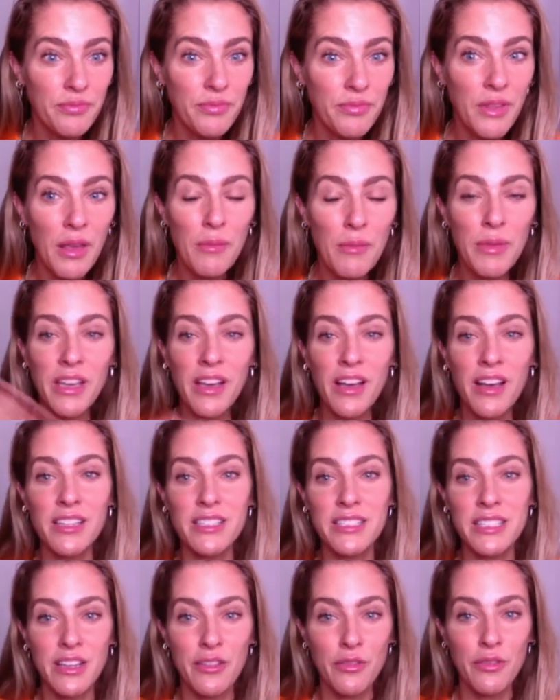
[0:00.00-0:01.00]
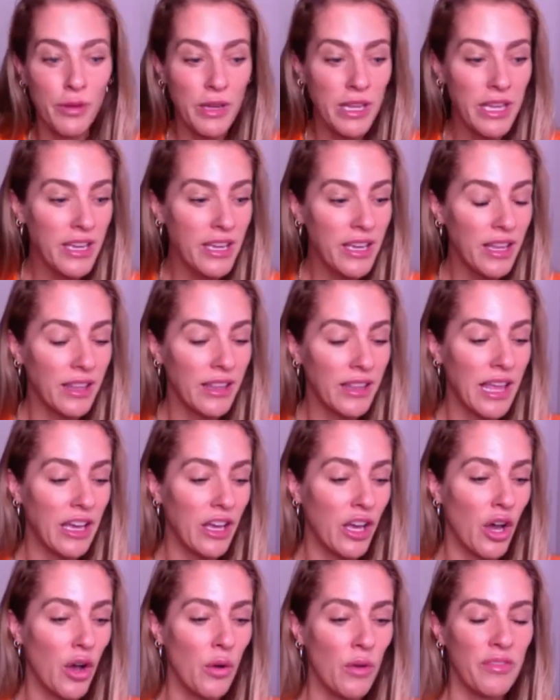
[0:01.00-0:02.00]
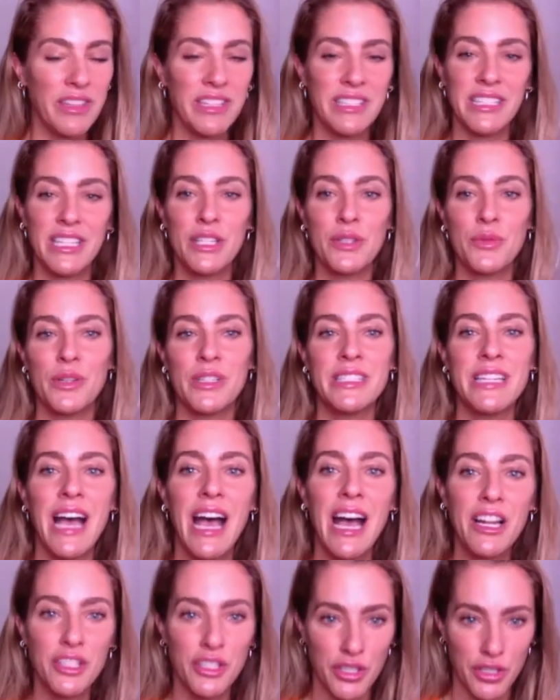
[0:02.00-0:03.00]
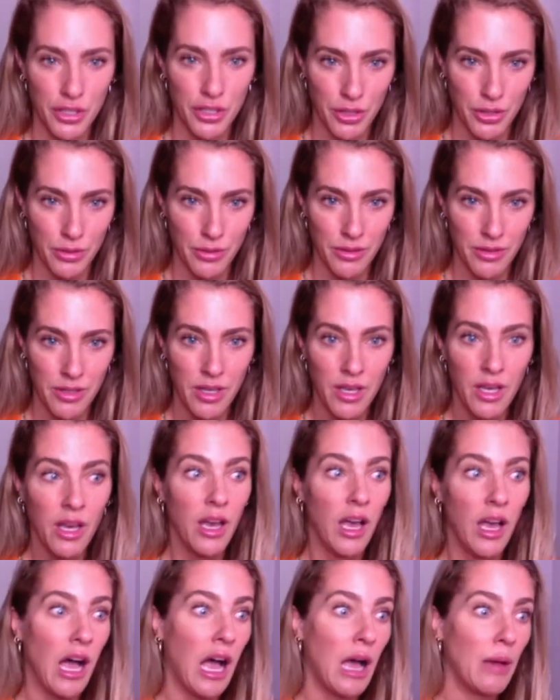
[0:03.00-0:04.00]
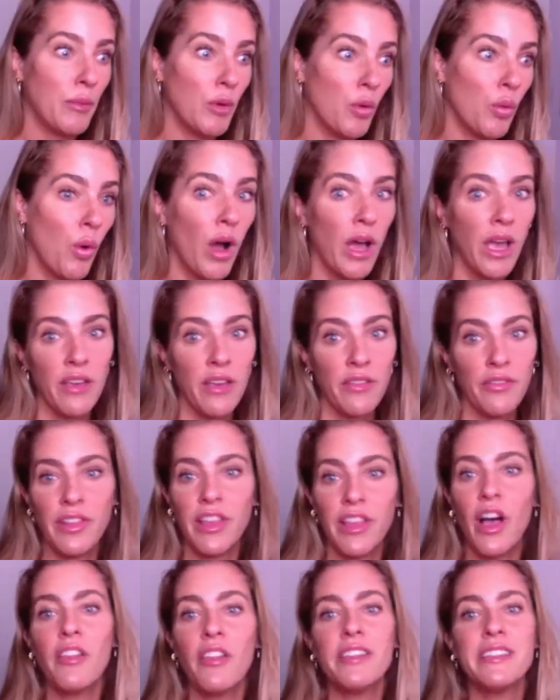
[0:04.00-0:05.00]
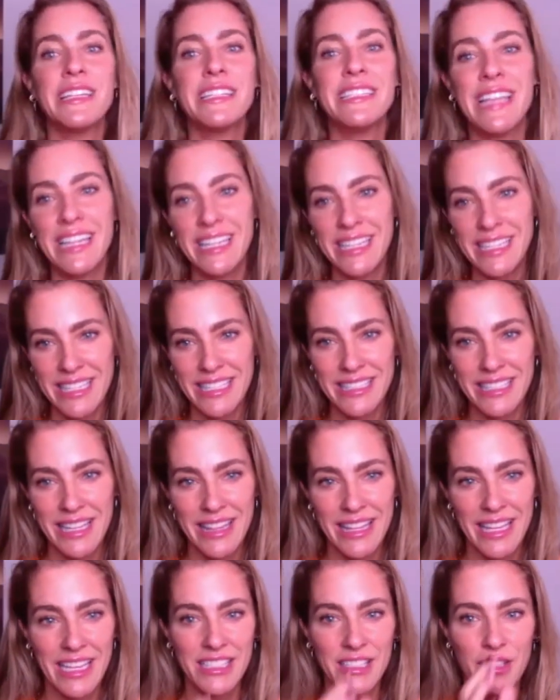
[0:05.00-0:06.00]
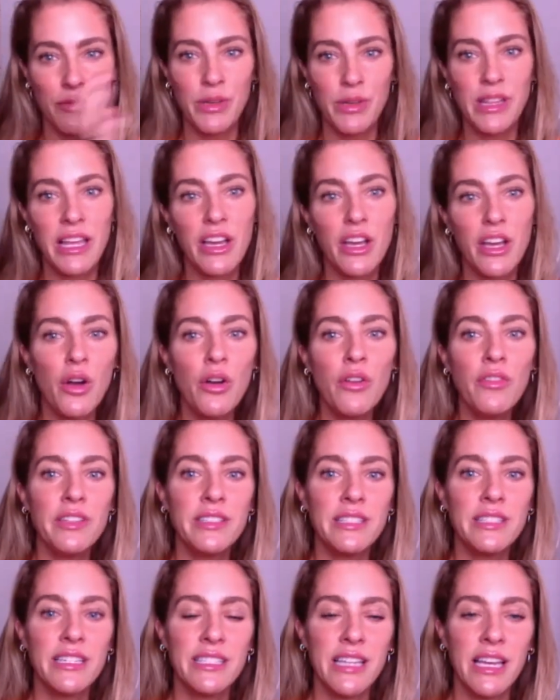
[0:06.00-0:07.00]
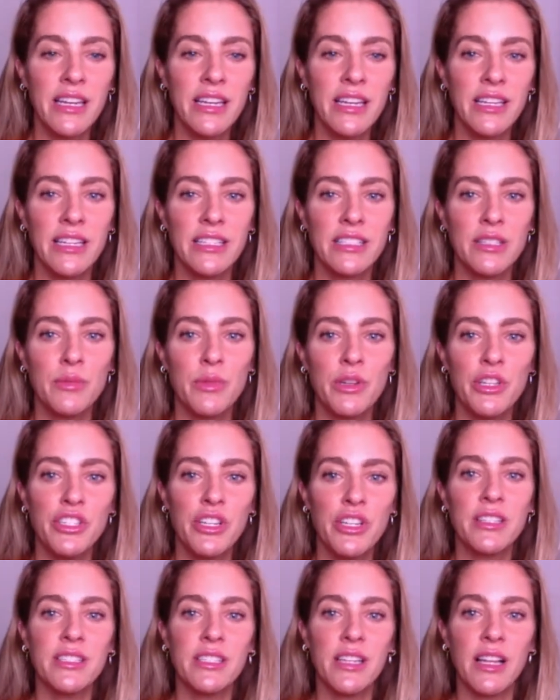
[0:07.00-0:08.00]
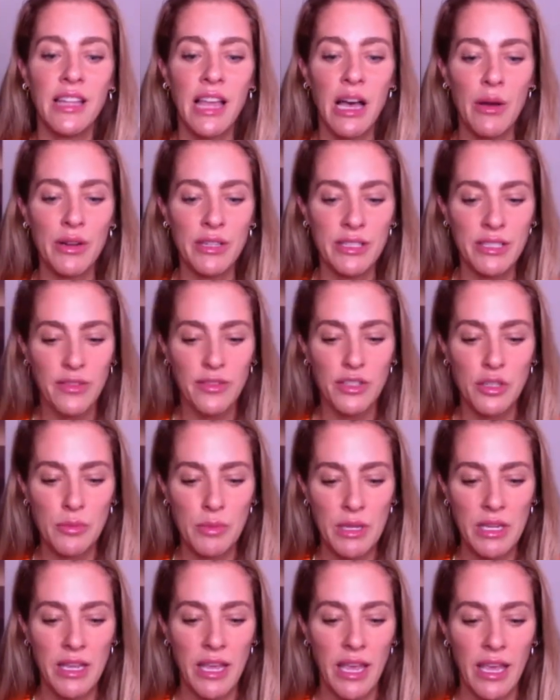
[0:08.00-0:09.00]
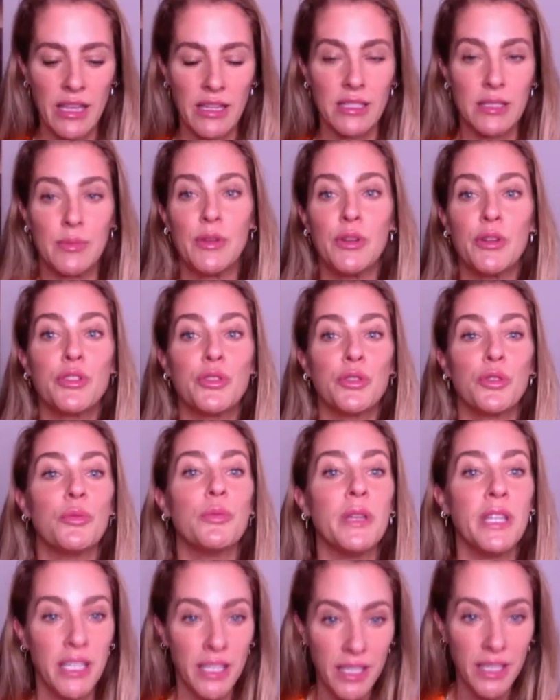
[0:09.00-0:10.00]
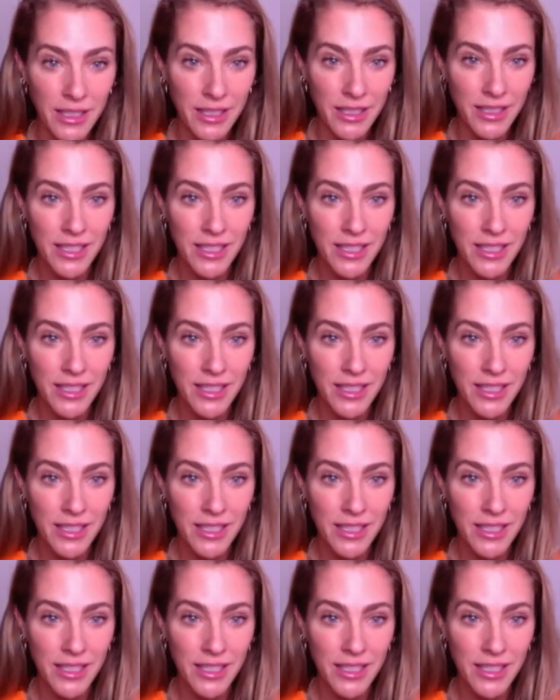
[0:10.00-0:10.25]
Because if we let go of these things we're attached to, I'm a wife, like all these identities and things. If we let go of these identities and we just allow ourselves to be a spiritual being,